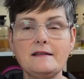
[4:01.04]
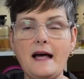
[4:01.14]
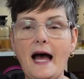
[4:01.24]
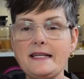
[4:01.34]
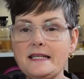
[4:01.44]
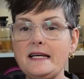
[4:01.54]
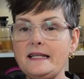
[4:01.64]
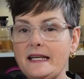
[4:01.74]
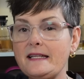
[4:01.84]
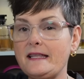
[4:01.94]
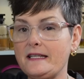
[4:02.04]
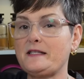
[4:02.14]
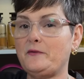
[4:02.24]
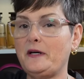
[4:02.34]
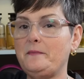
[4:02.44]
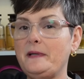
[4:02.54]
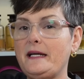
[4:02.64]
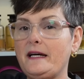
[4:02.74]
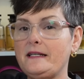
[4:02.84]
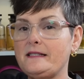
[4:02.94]
I did get this one
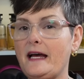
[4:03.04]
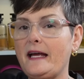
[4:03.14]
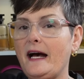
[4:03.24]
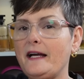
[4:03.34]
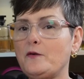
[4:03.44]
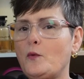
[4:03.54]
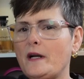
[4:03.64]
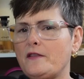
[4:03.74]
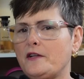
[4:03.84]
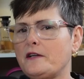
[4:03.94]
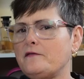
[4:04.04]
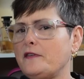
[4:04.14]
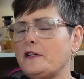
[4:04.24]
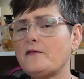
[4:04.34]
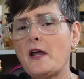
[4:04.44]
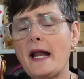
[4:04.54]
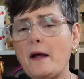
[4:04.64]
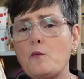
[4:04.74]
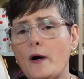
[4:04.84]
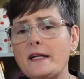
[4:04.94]
because I kind of wanted the look and feel of it, and I
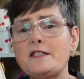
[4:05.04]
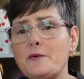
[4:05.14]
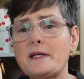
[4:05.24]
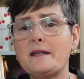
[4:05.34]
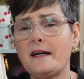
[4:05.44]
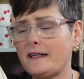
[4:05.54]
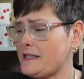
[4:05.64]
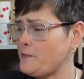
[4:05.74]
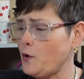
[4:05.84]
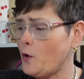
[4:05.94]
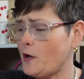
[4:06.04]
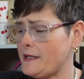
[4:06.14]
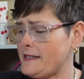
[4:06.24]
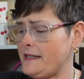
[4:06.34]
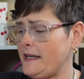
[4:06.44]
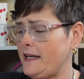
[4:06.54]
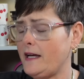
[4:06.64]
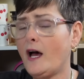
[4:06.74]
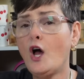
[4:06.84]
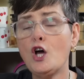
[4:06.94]
wanted to explore and
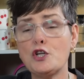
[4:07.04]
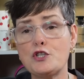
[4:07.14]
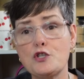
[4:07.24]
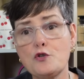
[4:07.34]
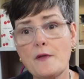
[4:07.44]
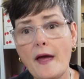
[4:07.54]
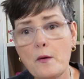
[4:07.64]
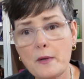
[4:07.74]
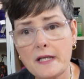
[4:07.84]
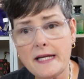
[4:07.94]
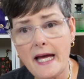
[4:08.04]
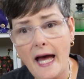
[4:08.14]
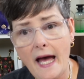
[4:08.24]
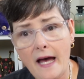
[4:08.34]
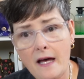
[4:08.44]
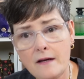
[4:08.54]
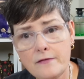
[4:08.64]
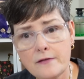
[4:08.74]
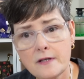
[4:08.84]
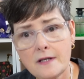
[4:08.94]
see, do they really have
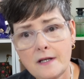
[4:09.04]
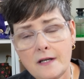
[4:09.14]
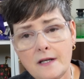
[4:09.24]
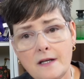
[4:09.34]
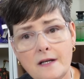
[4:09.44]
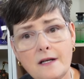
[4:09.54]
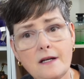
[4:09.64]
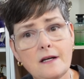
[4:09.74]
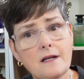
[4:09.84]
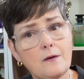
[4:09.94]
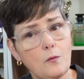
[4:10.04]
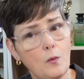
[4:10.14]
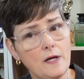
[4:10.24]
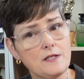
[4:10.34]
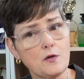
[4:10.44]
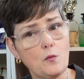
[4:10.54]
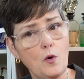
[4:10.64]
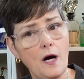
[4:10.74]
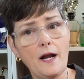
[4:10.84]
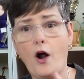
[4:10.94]

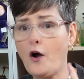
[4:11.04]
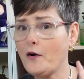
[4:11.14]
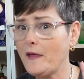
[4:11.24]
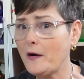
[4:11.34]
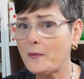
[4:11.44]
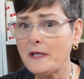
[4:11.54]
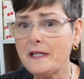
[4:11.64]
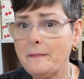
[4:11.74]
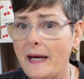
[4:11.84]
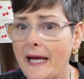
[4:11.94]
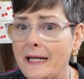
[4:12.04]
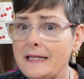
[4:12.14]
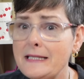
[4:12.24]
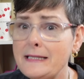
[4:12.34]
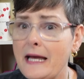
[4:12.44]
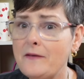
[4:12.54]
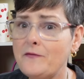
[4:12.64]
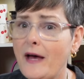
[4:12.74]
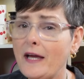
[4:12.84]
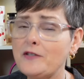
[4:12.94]
one-to-one? Are they really made in the same
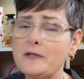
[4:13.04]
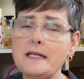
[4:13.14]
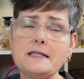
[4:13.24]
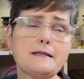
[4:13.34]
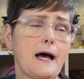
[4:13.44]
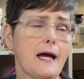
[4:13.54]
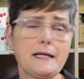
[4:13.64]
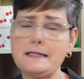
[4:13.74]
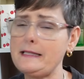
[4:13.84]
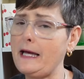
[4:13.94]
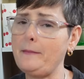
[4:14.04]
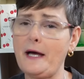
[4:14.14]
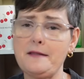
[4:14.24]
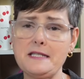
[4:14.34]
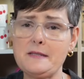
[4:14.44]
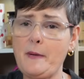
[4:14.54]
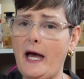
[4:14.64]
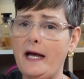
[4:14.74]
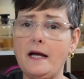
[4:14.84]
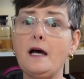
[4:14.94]
factories? I can say by this
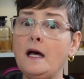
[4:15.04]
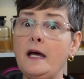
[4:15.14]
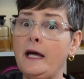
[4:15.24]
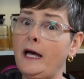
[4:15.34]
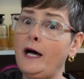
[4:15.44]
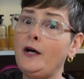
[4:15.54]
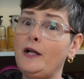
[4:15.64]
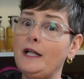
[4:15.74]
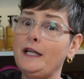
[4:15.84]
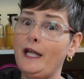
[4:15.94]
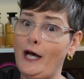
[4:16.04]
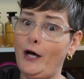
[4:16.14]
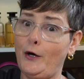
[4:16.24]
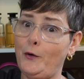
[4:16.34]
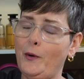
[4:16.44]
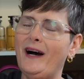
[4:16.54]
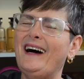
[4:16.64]
bag, hell no.